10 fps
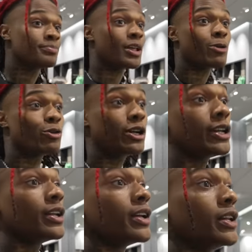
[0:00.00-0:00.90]
I'm really
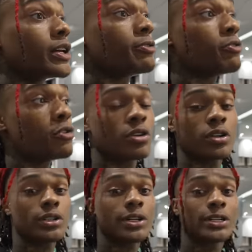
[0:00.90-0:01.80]
looking forward
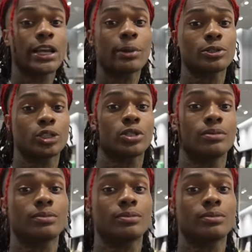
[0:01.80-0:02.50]
to this camping trip.